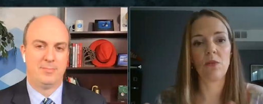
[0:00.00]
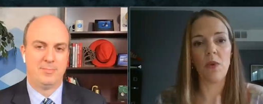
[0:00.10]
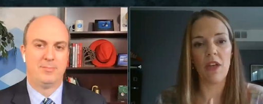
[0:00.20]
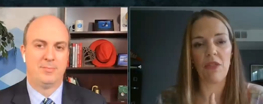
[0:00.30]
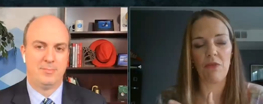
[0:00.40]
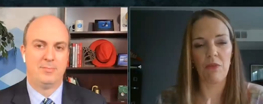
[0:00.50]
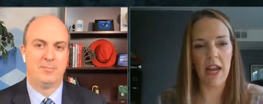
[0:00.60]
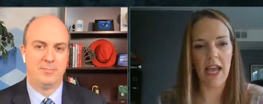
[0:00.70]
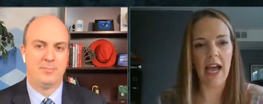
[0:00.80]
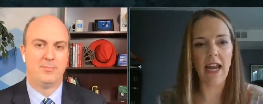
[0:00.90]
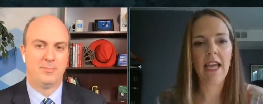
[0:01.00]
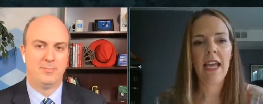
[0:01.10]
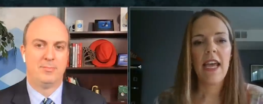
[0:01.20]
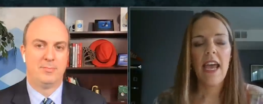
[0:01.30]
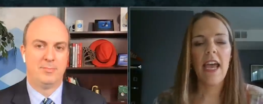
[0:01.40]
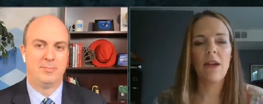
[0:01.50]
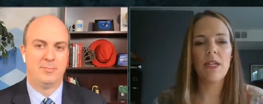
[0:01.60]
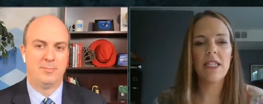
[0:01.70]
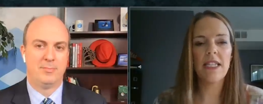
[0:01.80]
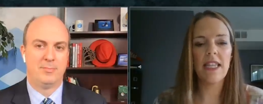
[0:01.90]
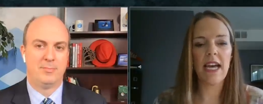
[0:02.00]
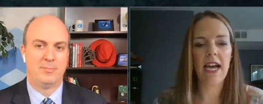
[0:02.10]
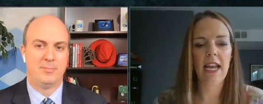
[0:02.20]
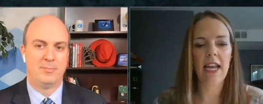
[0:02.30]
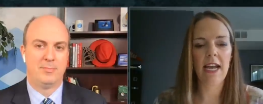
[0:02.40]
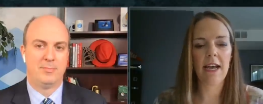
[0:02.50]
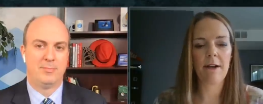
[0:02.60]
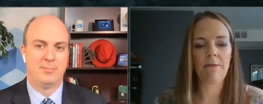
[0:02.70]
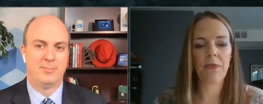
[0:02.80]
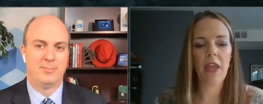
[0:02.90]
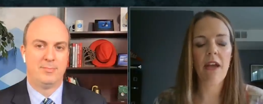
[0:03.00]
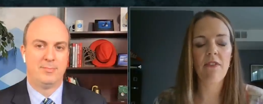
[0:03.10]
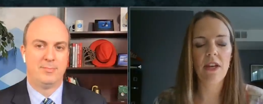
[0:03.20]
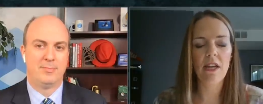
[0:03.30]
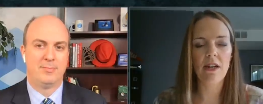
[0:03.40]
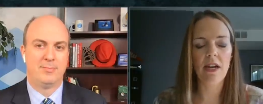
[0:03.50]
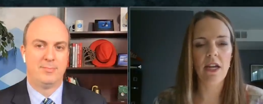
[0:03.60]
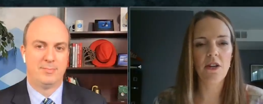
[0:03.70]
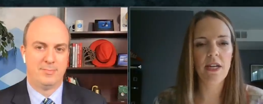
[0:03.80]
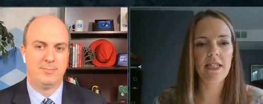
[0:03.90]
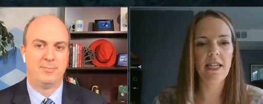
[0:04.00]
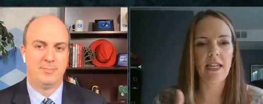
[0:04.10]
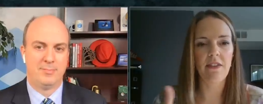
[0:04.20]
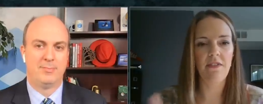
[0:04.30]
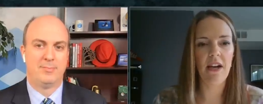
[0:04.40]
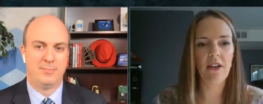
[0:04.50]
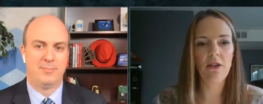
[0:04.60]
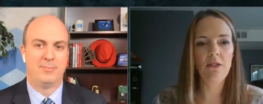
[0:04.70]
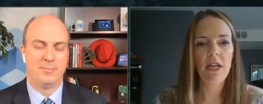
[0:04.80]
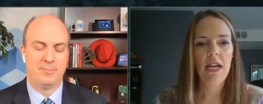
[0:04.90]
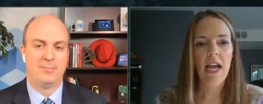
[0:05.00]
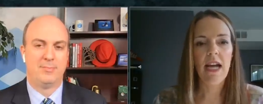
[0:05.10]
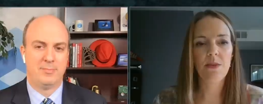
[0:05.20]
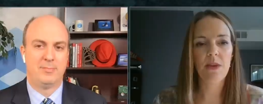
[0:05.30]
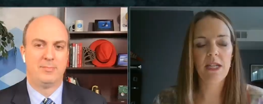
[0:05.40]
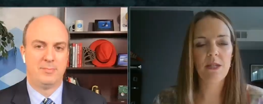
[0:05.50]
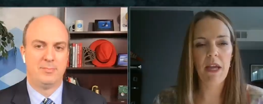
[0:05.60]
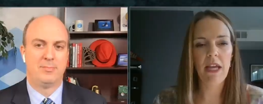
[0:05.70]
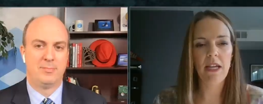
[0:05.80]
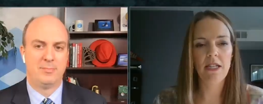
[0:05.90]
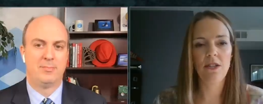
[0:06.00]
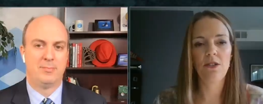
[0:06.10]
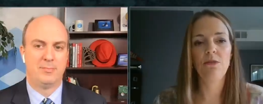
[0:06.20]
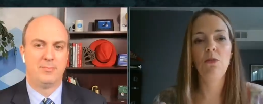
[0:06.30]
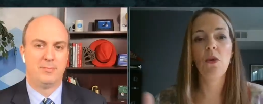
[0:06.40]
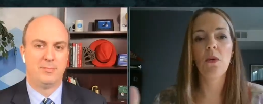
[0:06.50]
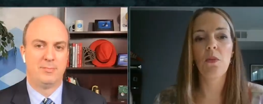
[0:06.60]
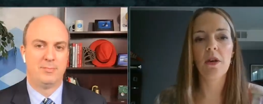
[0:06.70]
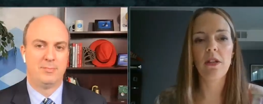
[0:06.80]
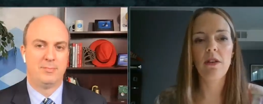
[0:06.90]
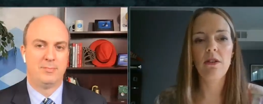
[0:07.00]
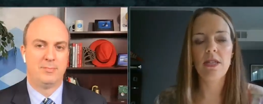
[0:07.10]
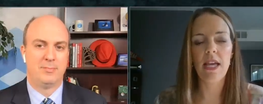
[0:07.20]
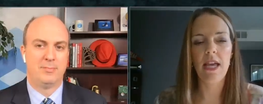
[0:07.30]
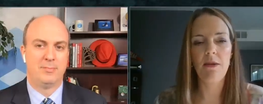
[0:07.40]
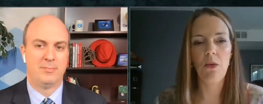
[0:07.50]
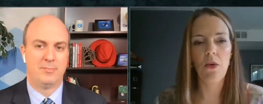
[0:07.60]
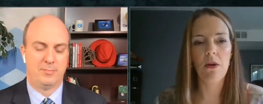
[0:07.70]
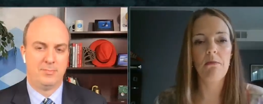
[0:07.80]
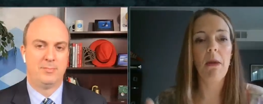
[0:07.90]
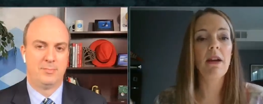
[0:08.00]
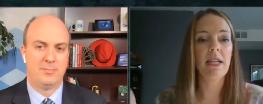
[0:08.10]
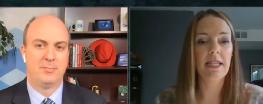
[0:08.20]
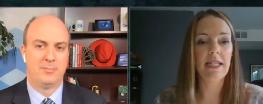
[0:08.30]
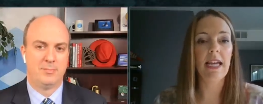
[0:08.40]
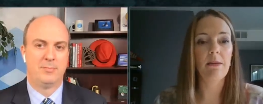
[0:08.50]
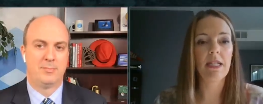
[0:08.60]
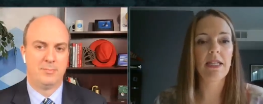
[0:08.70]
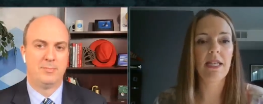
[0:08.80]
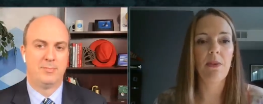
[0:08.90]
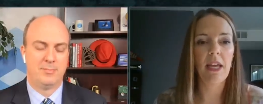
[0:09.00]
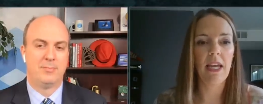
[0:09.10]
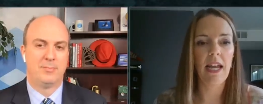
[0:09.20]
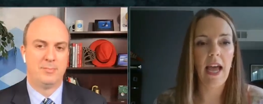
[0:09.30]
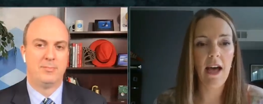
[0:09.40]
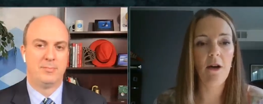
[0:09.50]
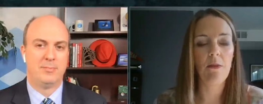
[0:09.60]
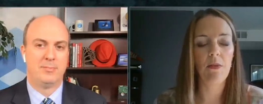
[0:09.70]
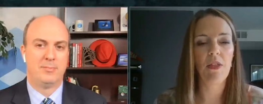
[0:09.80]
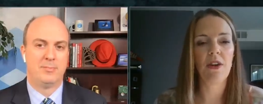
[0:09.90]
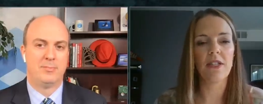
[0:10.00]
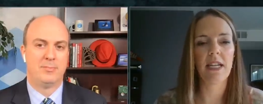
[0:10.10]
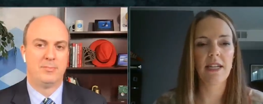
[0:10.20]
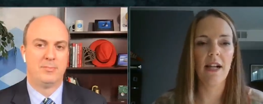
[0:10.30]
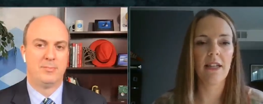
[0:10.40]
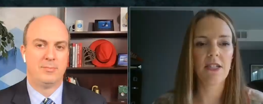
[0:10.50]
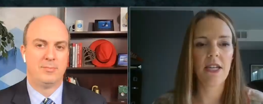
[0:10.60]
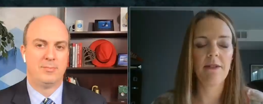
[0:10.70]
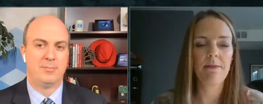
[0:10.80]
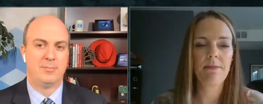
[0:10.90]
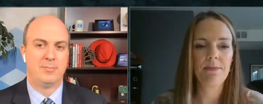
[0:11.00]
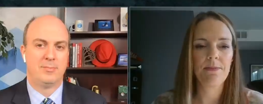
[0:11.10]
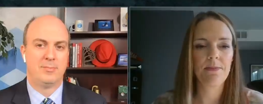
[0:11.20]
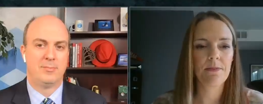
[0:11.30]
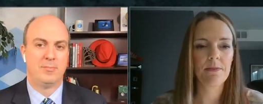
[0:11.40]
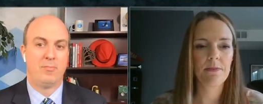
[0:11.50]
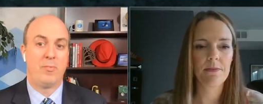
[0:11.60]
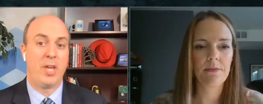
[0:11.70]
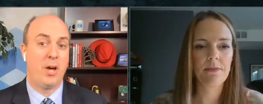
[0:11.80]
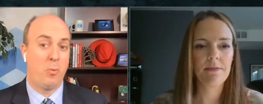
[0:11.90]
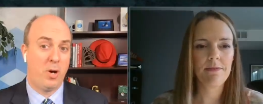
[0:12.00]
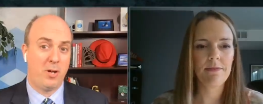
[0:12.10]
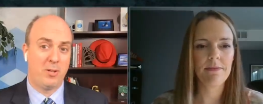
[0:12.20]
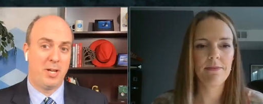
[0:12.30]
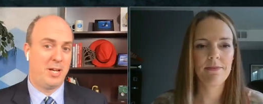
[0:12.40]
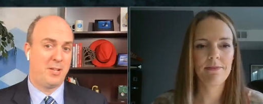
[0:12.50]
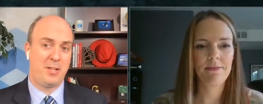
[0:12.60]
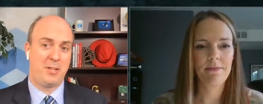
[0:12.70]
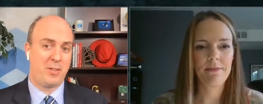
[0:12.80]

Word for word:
Speaker 1: do with red hat and we see that um, every year increasing in value as we expand to more workloads and more market segments that we can help with our technology.
Speaker 2: Yeah, well, uh,